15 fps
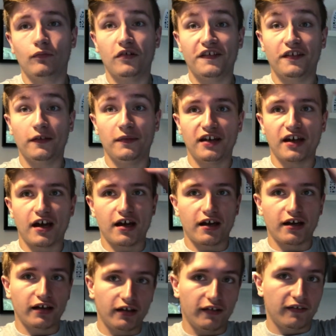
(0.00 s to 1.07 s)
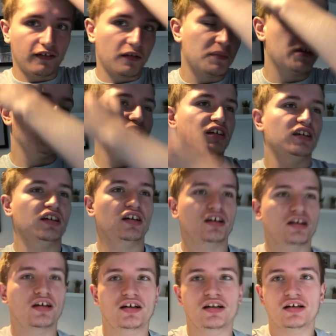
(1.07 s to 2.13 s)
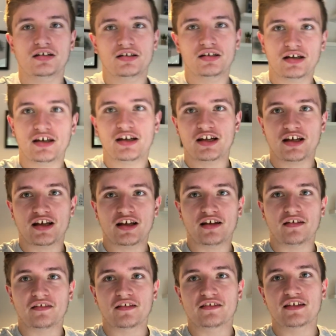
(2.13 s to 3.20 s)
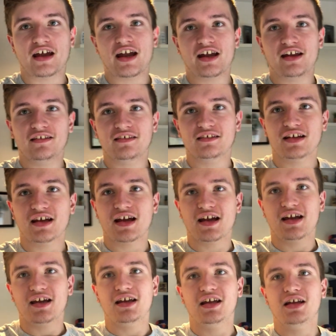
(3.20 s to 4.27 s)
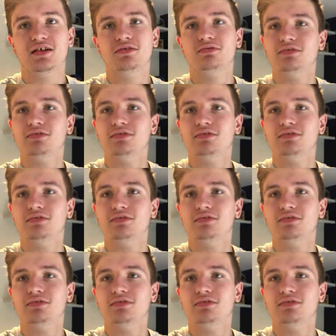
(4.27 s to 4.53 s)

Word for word: what's up you guys? I'm god, It is a day today.